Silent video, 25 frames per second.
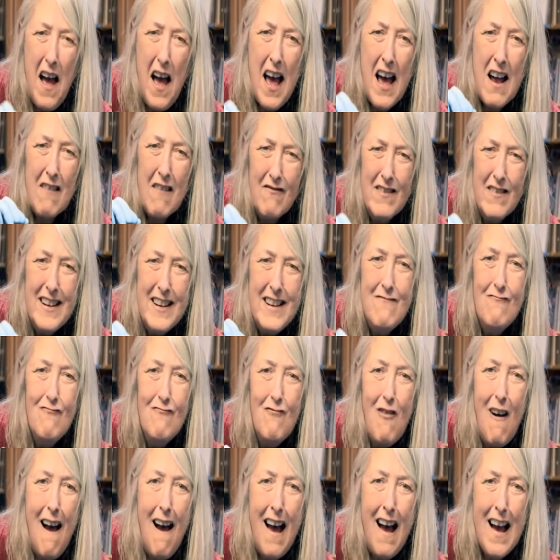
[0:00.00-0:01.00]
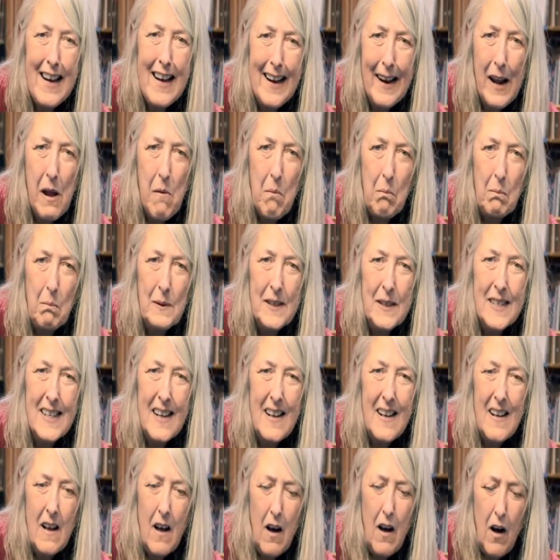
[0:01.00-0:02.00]
rare, really rare
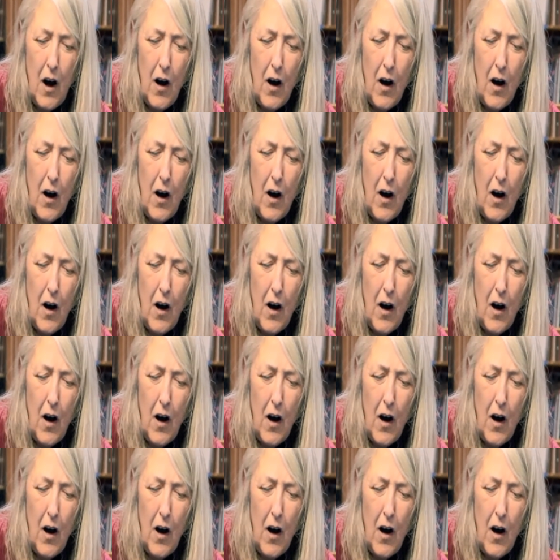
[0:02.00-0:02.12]
glimpse